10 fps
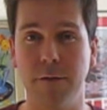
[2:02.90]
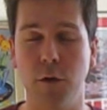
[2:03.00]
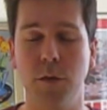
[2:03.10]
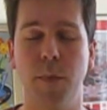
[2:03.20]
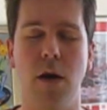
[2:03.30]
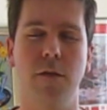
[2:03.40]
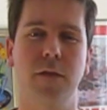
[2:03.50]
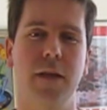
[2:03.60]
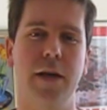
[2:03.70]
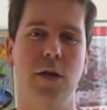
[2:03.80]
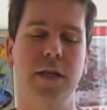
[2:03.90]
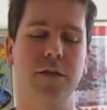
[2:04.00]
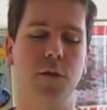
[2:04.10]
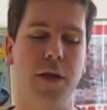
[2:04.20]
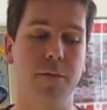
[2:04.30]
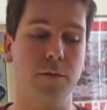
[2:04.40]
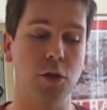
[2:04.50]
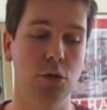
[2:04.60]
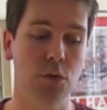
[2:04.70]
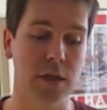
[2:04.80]
first part of the letter, is for them
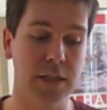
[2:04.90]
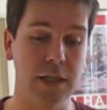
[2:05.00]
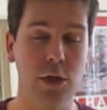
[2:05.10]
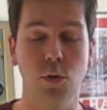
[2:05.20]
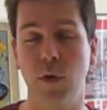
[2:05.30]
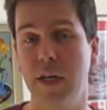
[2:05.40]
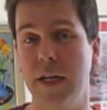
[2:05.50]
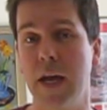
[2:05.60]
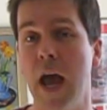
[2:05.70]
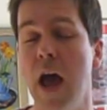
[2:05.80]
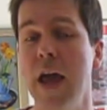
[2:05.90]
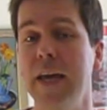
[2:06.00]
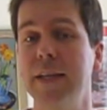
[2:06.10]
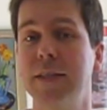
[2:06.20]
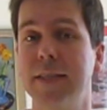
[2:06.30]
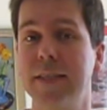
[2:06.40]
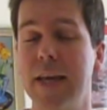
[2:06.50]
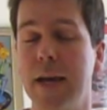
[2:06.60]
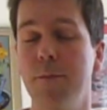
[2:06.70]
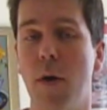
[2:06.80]
to continue reading into the
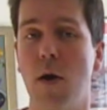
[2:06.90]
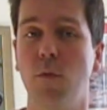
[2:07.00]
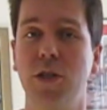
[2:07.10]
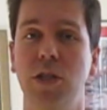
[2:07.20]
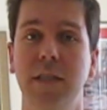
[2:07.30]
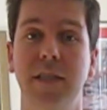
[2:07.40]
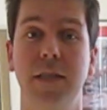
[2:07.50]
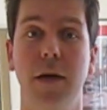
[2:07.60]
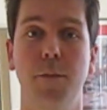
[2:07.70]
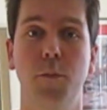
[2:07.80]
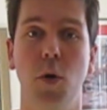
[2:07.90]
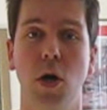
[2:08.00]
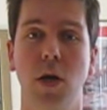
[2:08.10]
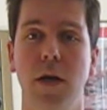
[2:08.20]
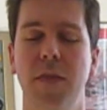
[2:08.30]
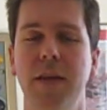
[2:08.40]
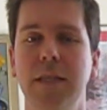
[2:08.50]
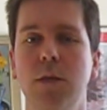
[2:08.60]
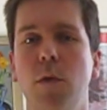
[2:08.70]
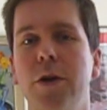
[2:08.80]
second part, which is the book. This
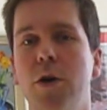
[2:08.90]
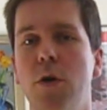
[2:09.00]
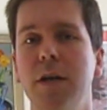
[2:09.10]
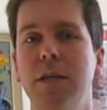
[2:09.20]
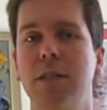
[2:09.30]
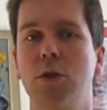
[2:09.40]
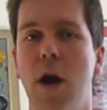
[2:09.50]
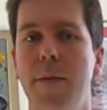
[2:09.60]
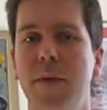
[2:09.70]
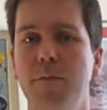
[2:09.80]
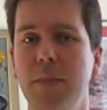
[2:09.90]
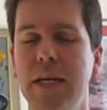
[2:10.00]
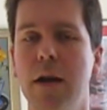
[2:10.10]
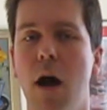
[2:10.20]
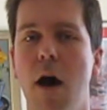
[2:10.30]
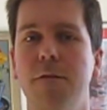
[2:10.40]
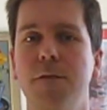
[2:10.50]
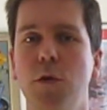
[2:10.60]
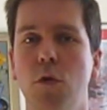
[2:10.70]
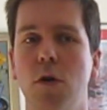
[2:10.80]
is where you're going to describe the meat
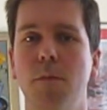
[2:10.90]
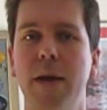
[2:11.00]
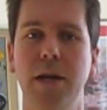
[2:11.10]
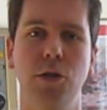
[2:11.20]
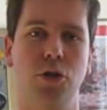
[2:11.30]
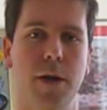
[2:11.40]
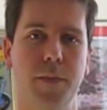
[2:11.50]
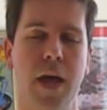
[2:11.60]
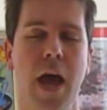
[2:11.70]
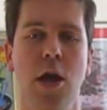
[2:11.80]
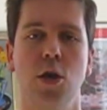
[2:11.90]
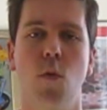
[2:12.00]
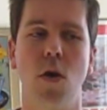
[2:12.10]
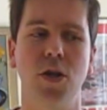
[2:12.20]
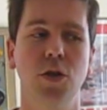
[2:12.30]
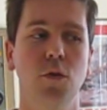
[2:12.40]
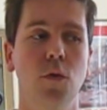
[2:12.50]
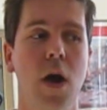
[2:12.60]
of your manuscript. You want to